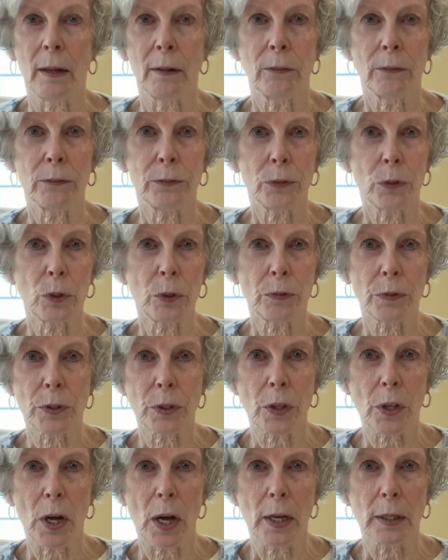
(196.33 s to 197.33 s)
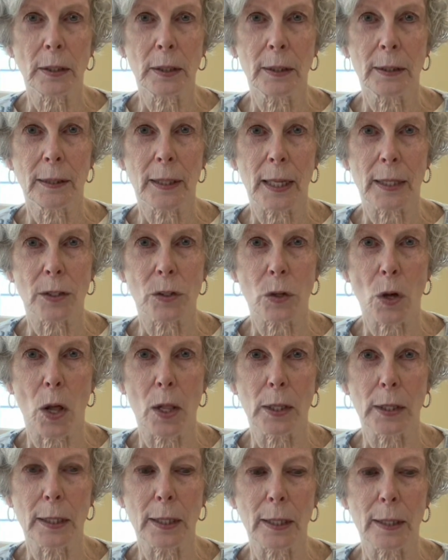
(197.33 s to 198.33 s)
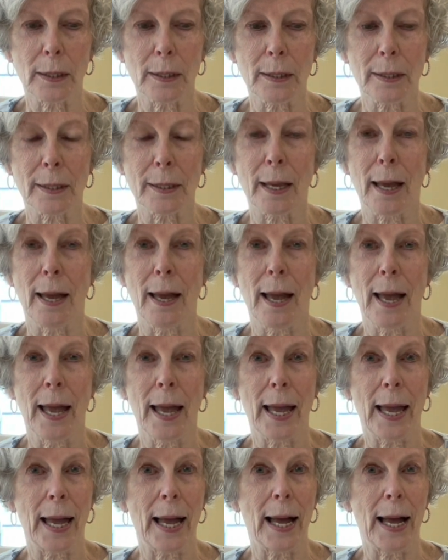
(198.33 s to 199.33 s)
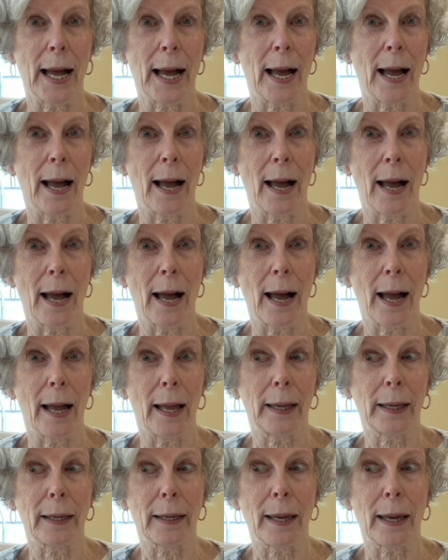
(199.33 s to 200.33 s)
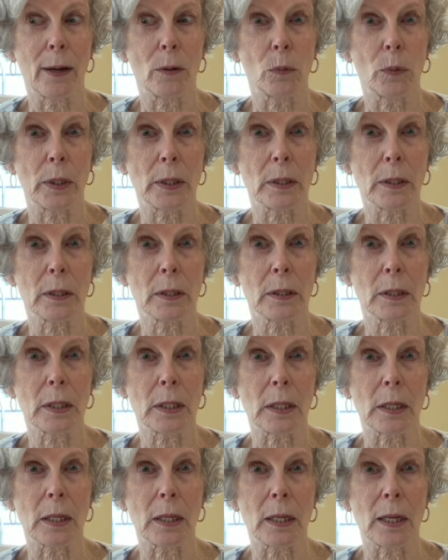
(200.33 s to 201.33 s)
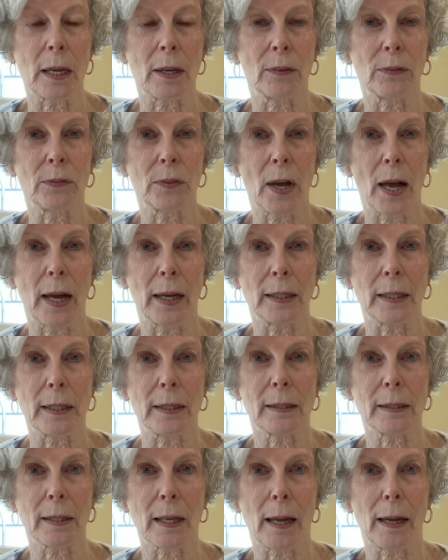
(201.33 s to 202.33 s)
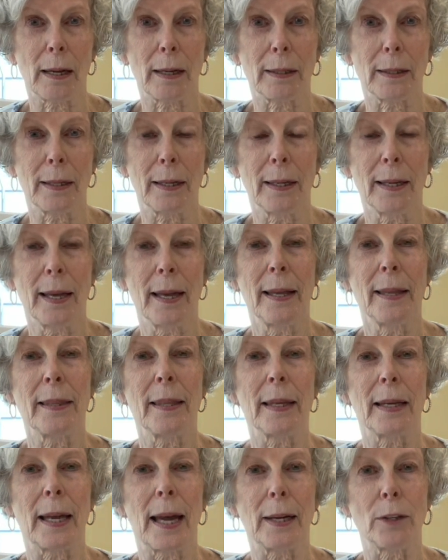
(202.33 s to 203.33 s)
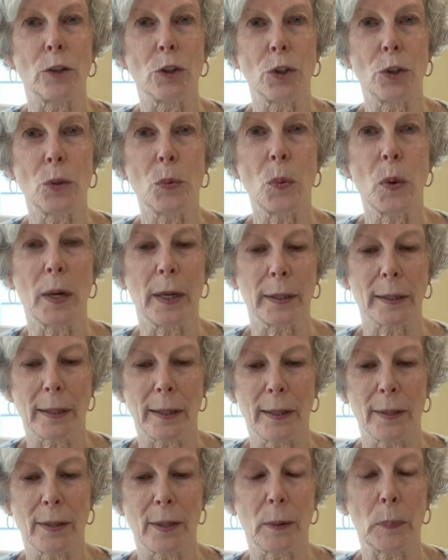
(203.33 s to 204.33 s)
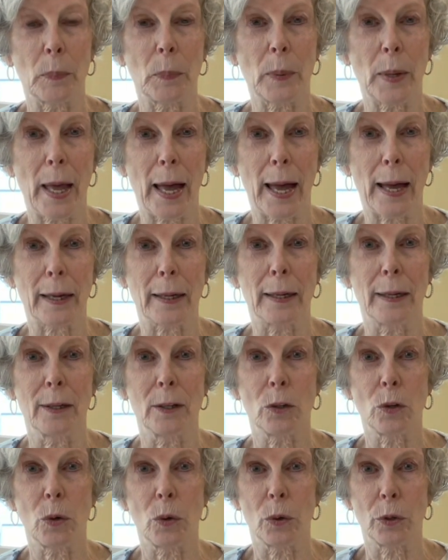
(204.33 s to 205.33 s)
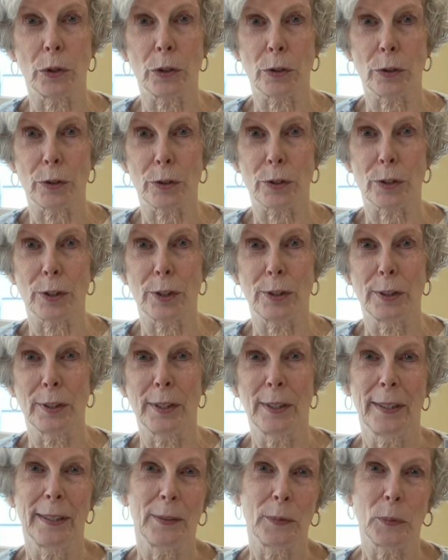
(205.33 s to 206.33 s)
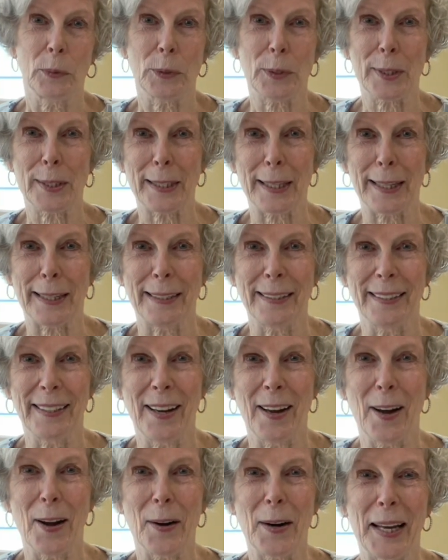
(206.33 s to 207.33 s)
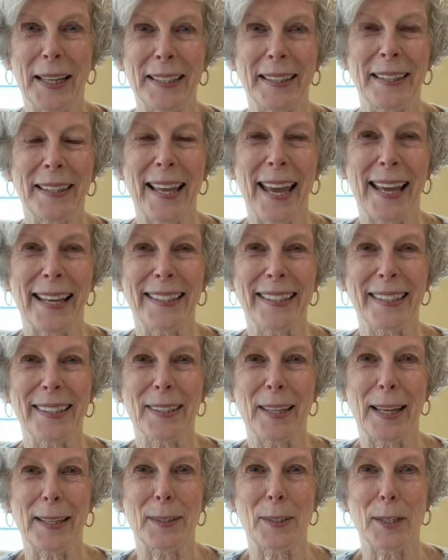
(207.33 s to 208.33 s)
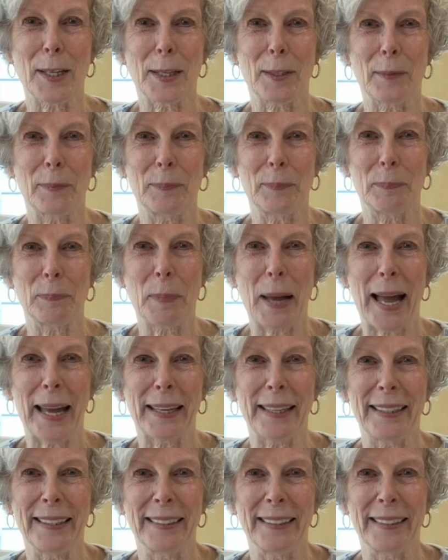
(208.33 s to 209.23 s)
Food for thought, that's all it is. I can't wait to see if I decide that I do want the black corners. We'll see. All right, thanks. That's it. Bye.